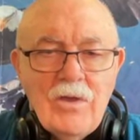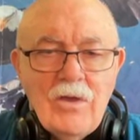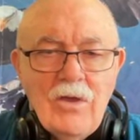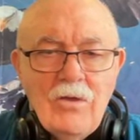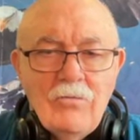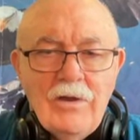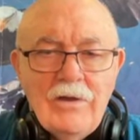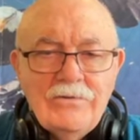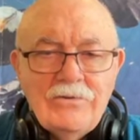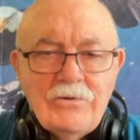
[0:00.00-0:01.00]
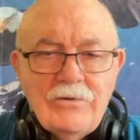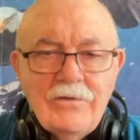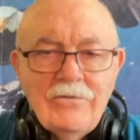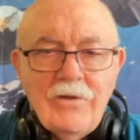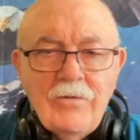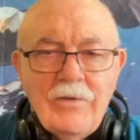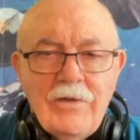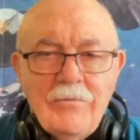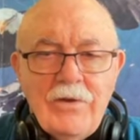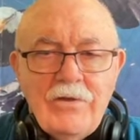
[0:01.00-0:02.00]
Already, journalists are
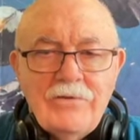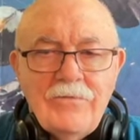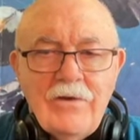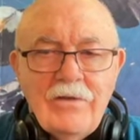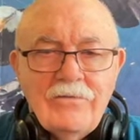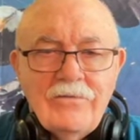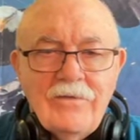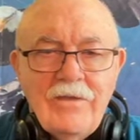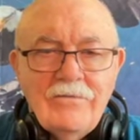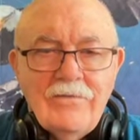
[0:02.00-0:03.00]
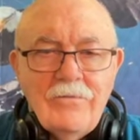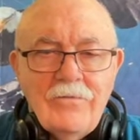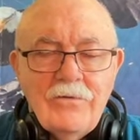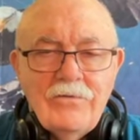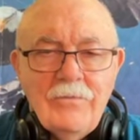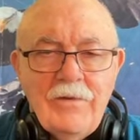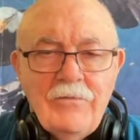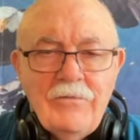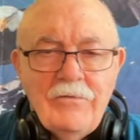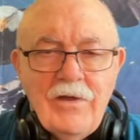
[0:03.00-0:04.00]
being punished for exercising their First
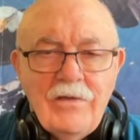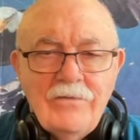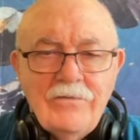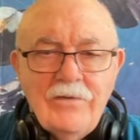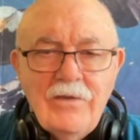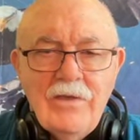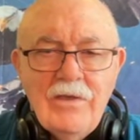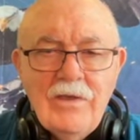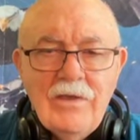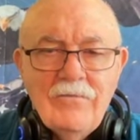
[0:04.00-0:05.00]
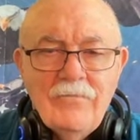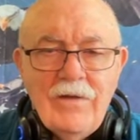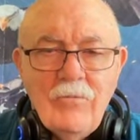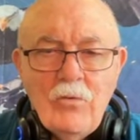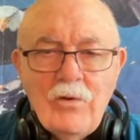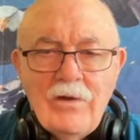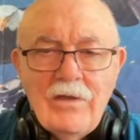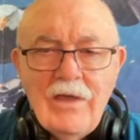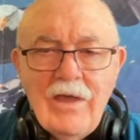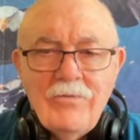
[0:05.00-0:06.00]
Amendment rights. In February,
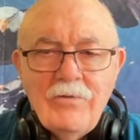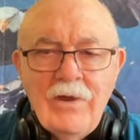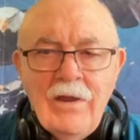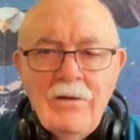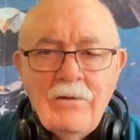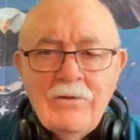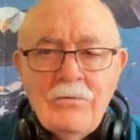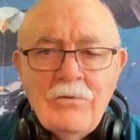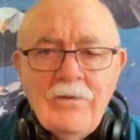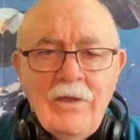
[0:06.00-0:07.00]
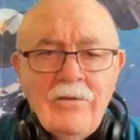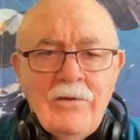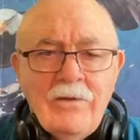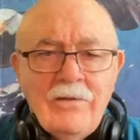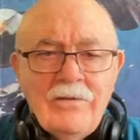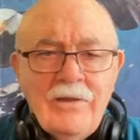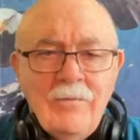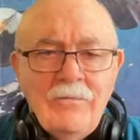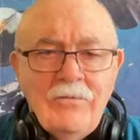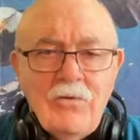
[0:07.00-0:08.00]
Catherine Herridge was held in
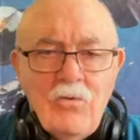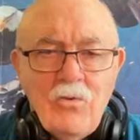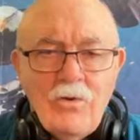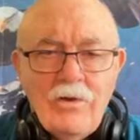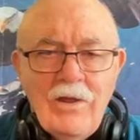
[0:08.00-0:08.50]
contempt of court